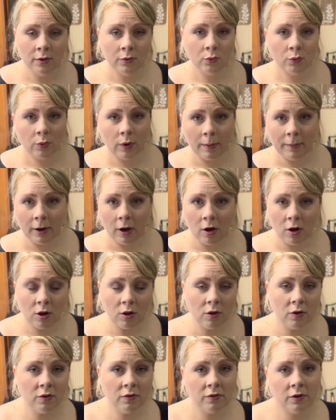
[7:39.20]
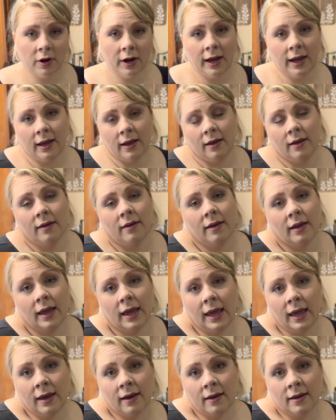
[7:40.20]
rub it all over it,
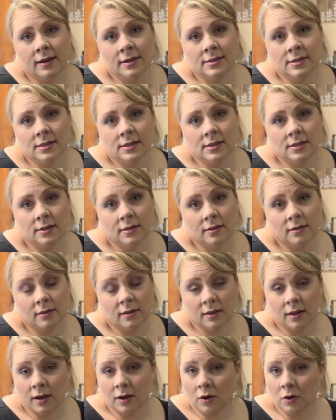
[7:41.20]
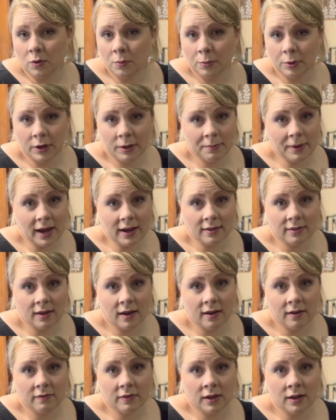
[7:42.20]
and I'll put it back in the
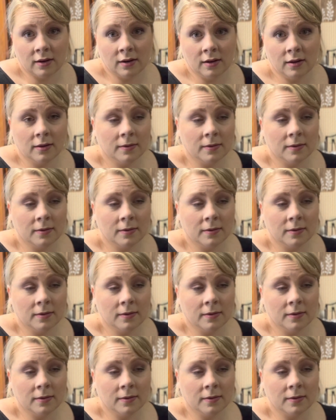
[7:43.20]
oven.